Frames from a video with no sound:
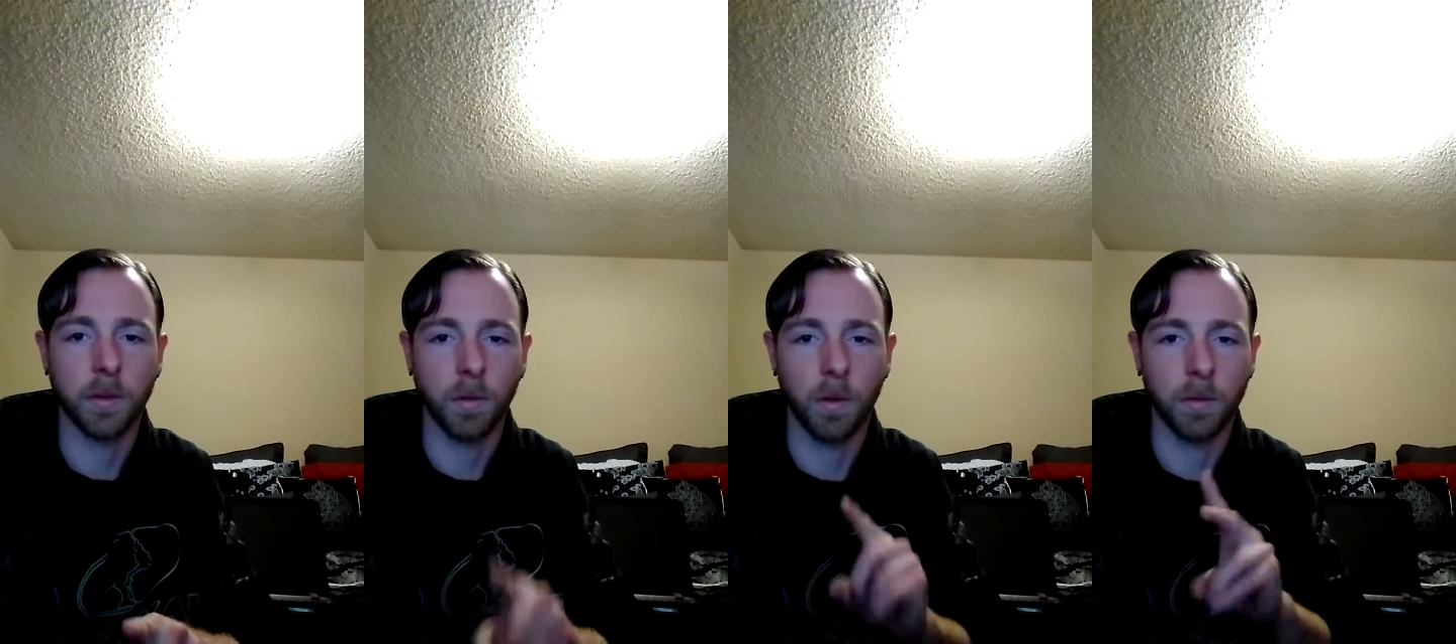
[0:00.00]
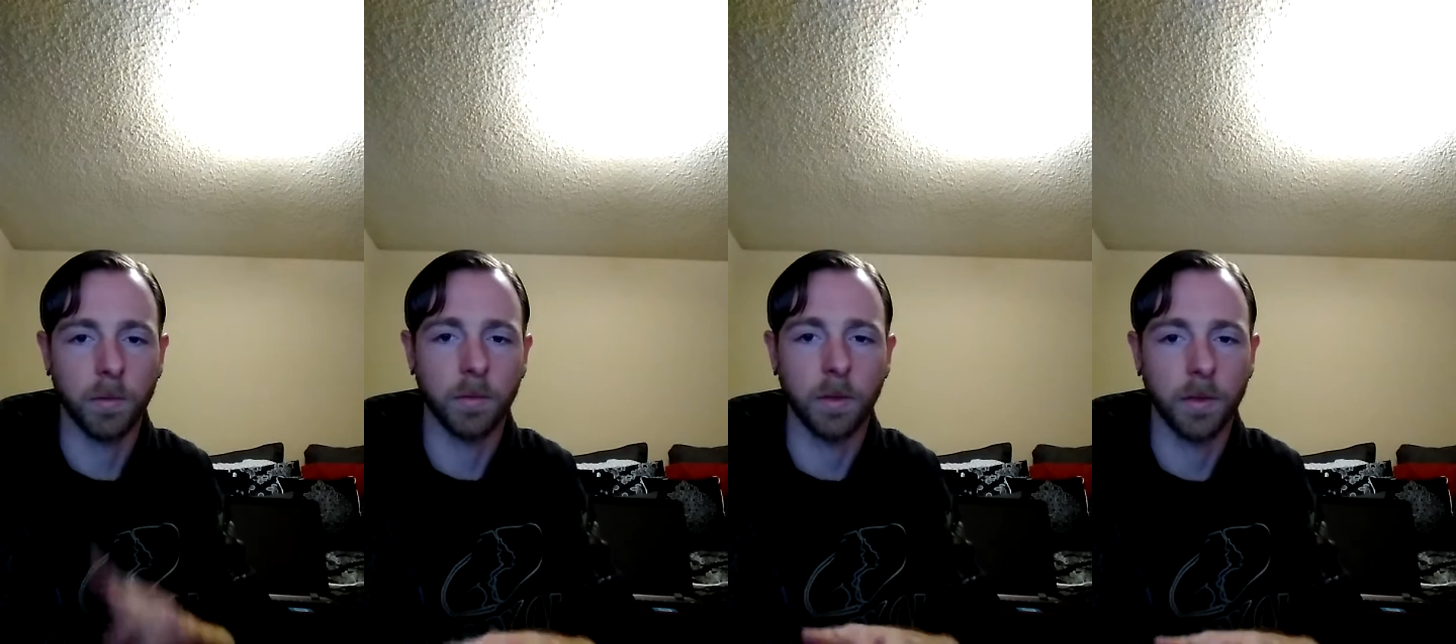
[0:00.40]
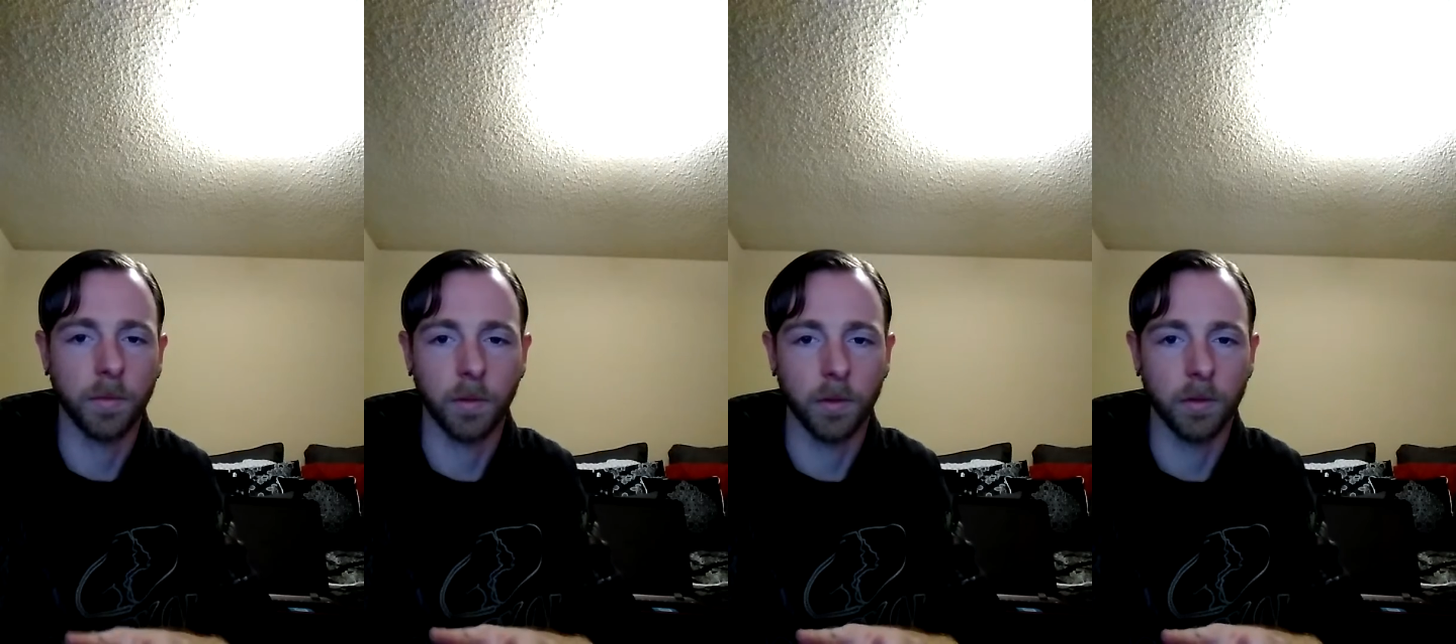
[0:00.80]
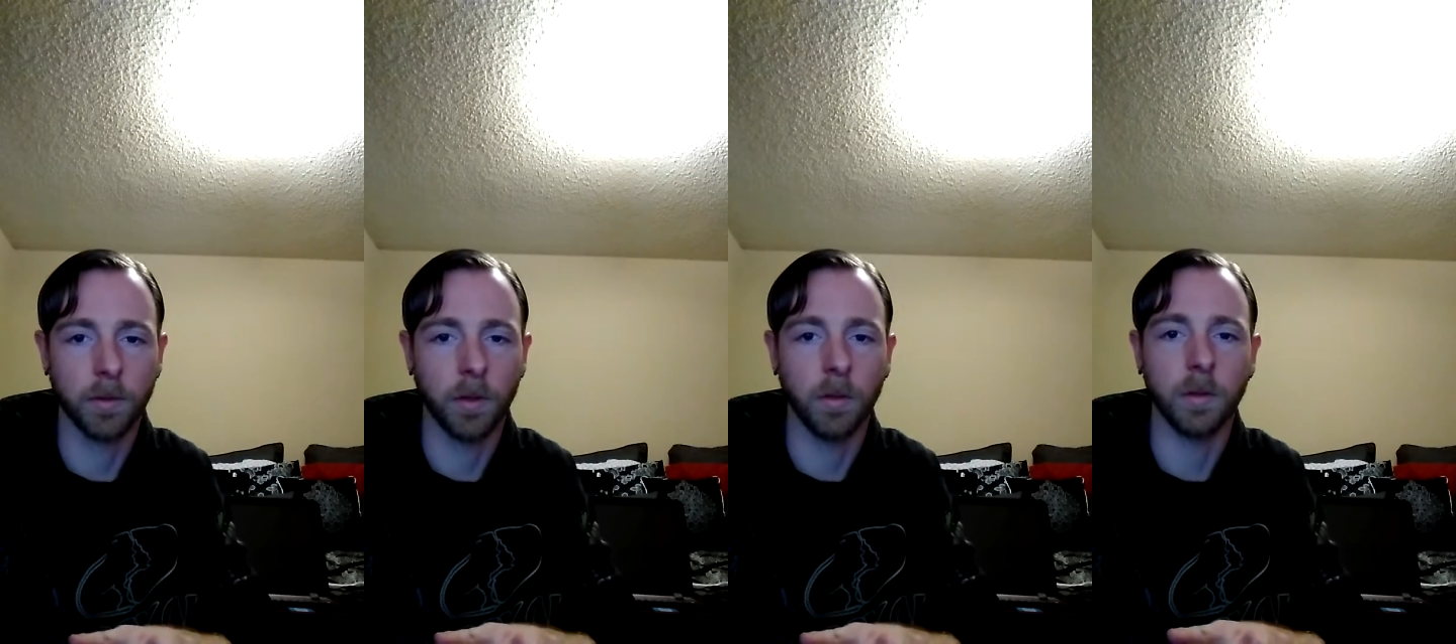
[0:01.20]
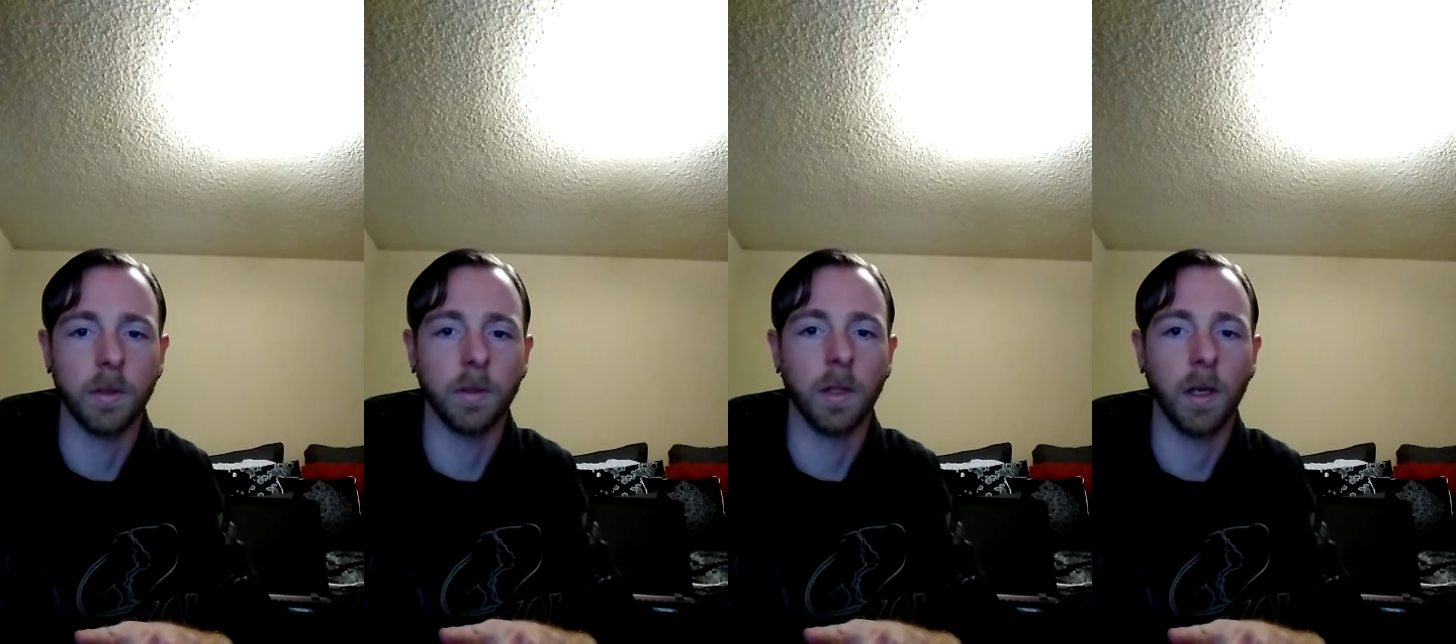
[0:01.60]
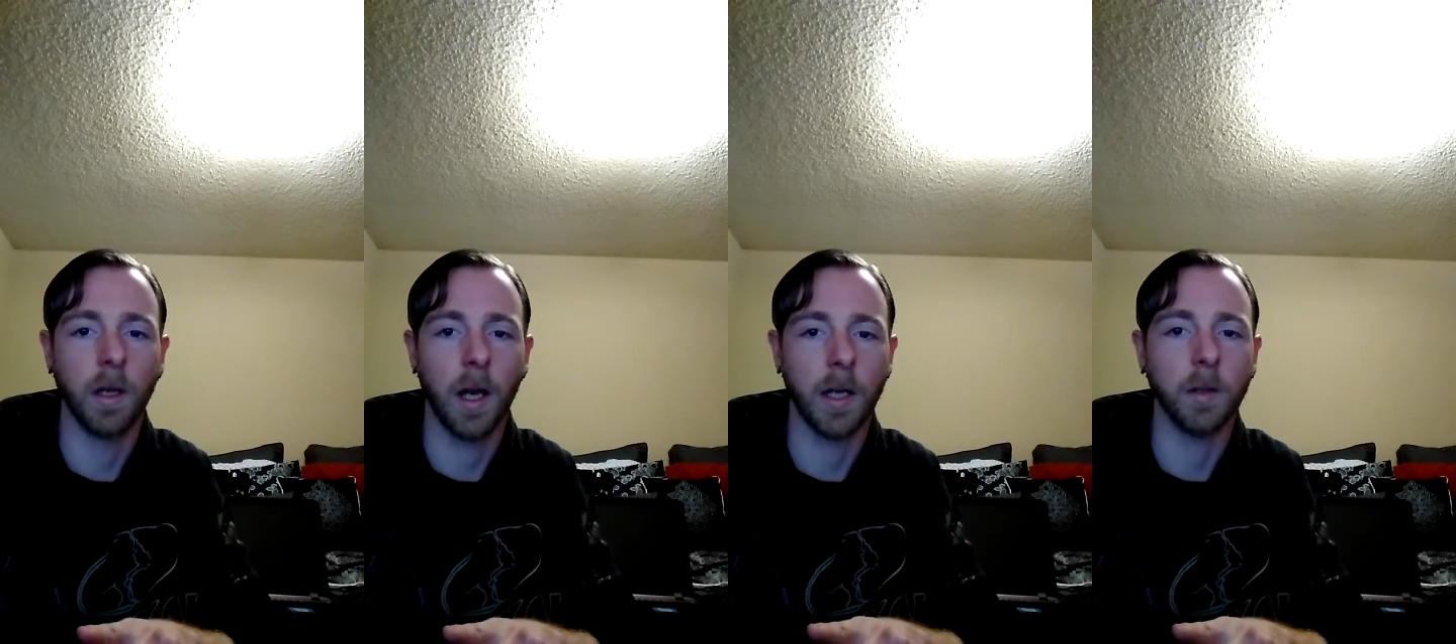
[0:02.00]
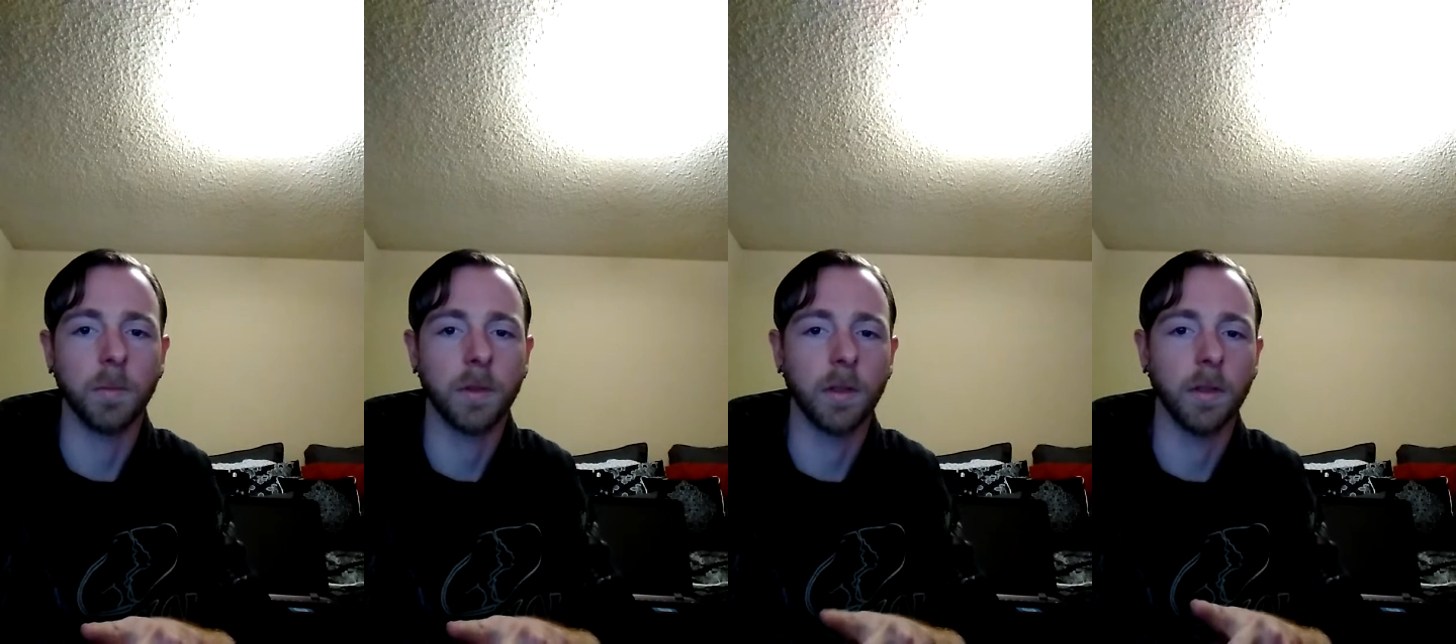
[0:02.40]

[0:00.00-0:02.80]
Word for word: don't go using this for stolen items.